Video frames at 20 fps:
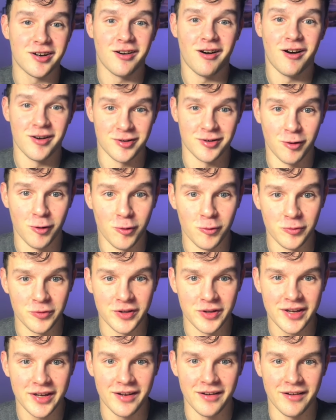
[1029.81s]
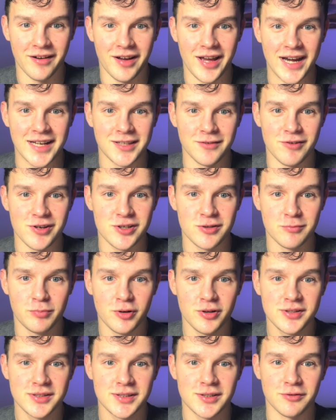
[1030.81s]
our own activation
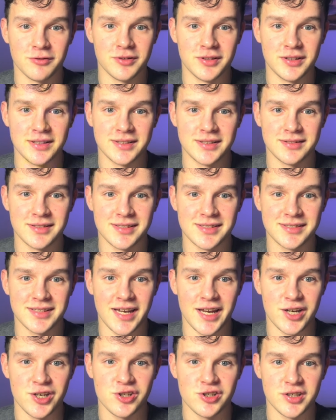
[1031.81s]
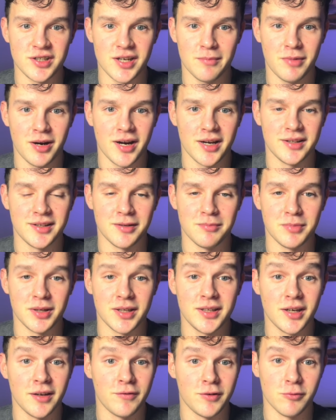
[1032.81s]
points. So this is HDM, High Day
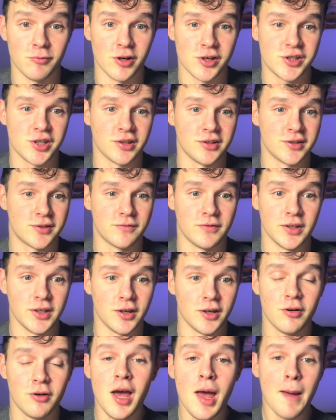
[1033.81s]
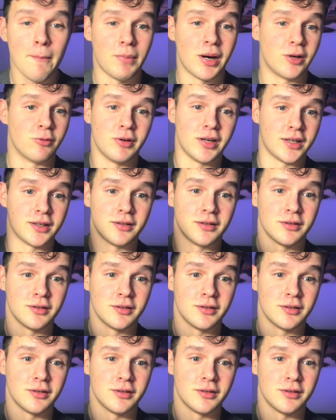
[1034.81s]
Media. If you're watching this video, by the way,